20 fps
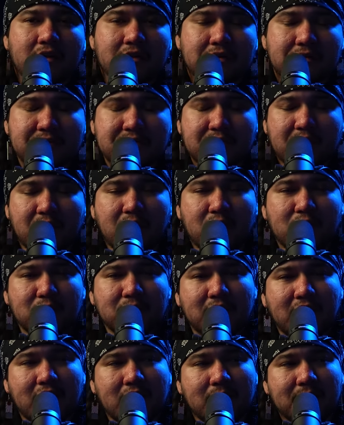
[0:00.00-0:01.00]
It was a
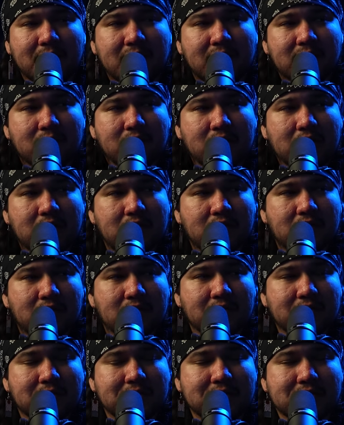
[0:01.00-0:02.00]
home game, and you know
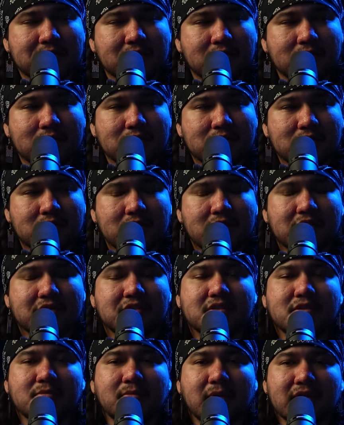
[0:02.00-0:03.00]
it was it was good to
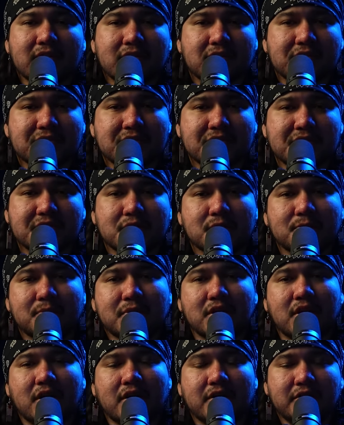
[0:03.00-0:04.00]
see my little sister
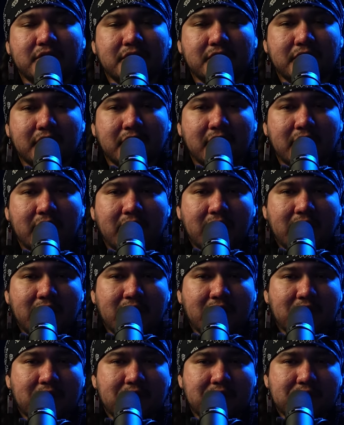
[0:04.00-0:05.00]
be honored
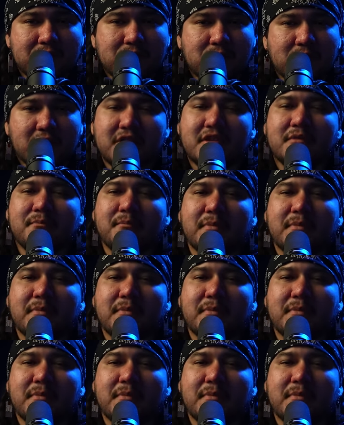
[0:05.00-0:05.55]
as one of the